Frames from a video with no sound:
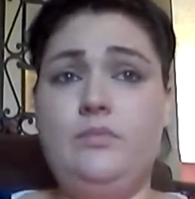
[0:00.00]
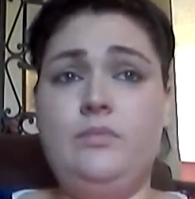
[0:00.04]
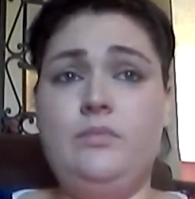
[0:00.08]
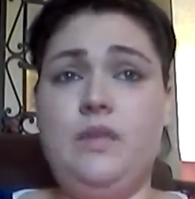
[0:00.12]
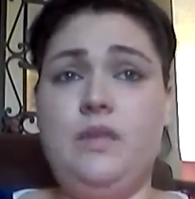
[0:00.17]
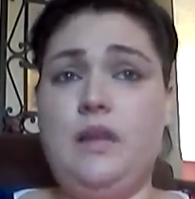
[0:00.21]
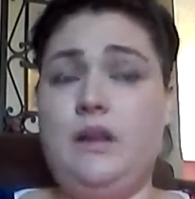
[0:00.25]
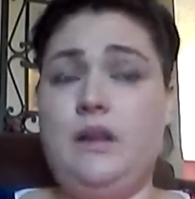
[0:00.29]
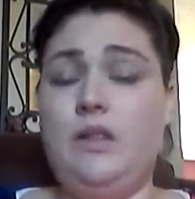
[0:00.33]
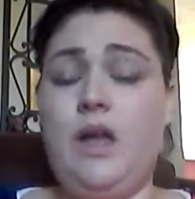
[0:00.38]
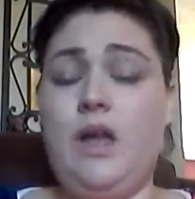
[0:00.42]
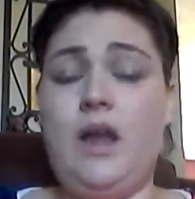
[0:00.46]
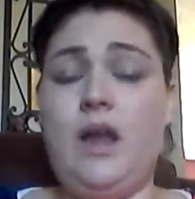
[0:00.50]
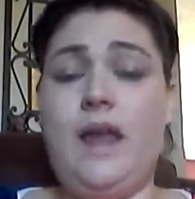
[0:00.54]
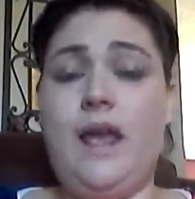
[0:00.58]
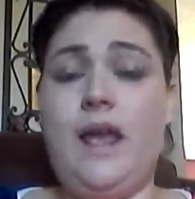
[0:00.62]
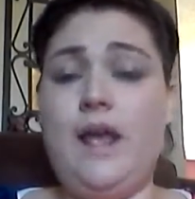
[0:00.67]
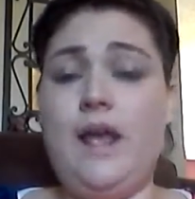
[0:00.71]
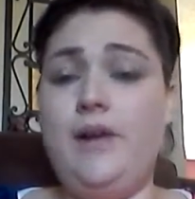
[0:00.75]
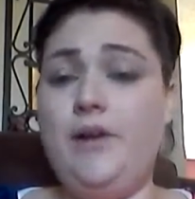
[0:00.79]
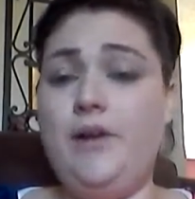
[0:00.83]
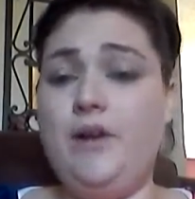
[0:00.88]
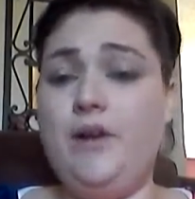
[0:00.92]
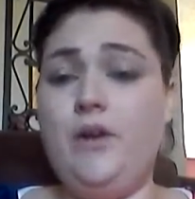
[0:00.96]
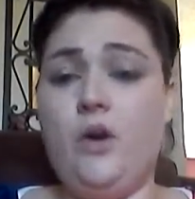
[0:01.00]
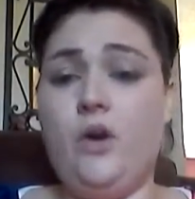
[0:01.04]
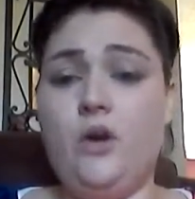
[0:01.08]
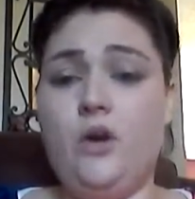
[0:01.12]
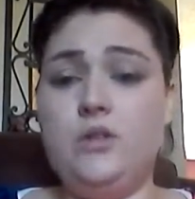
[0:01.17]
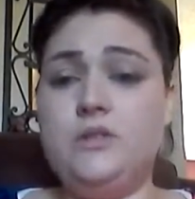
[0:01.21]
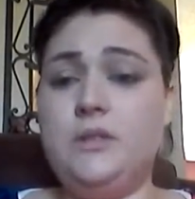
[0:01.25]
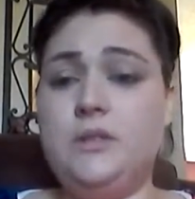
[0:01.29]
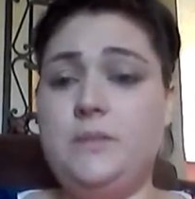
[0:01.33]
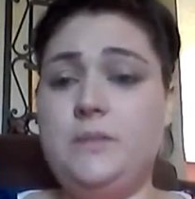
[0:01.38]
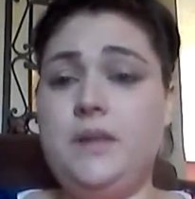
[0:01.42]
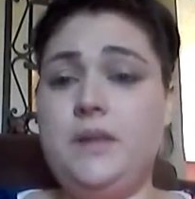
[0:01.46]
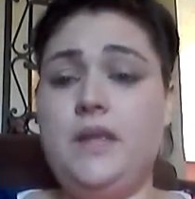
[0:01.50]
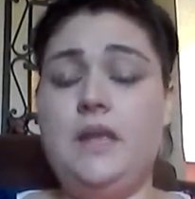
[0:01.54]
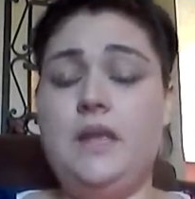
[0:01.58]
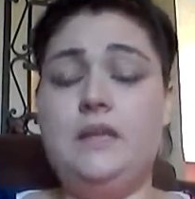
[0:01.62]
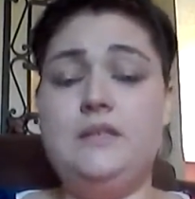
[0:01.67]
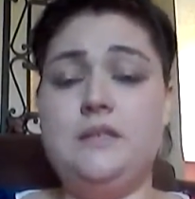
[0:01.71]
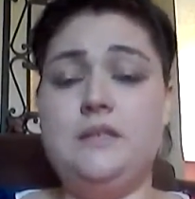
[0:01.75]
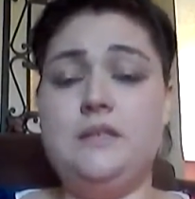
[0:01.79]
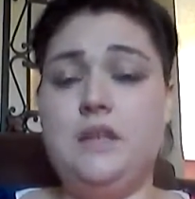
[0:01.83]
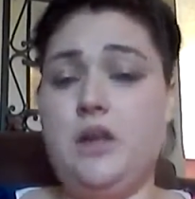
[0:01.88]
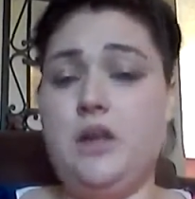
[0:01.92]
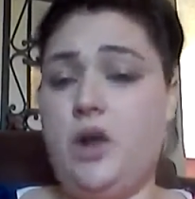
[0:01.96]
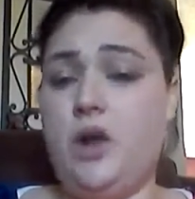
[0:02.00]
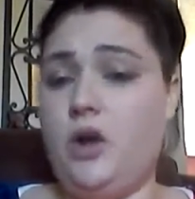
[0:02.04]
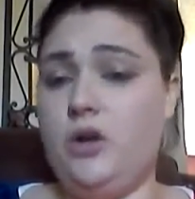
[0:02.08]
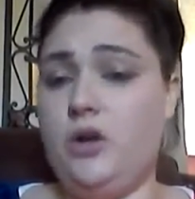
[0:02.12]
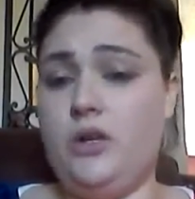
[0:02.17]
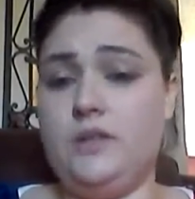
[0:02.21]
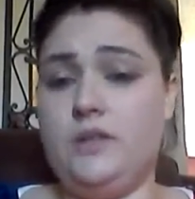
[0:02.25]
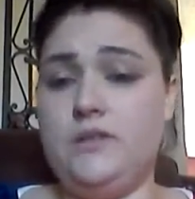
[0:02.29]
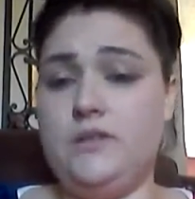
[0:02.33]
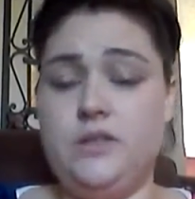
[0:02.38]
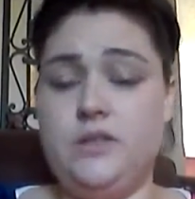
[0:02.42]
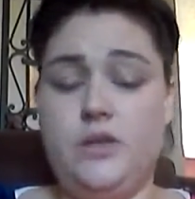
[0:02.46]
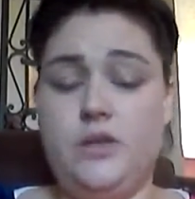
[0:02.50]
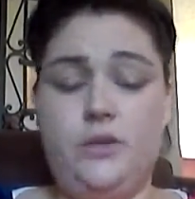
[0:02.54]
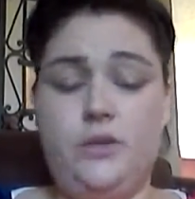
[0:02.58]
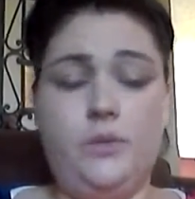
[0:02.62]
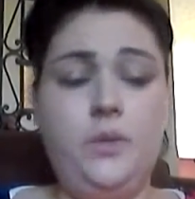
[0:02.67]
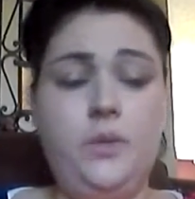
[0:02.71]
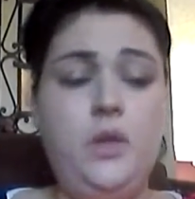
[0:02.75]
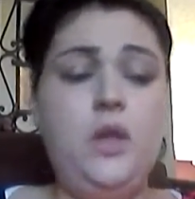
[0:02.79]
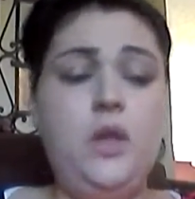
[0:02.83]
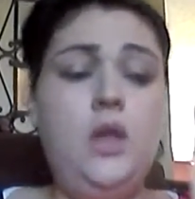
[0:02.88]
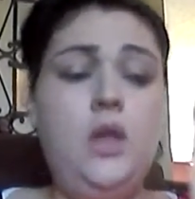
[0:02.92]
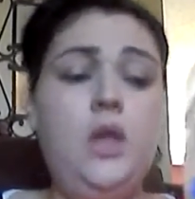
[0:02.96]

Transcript: get a lot of air in our stomach, it's going to hurt us too.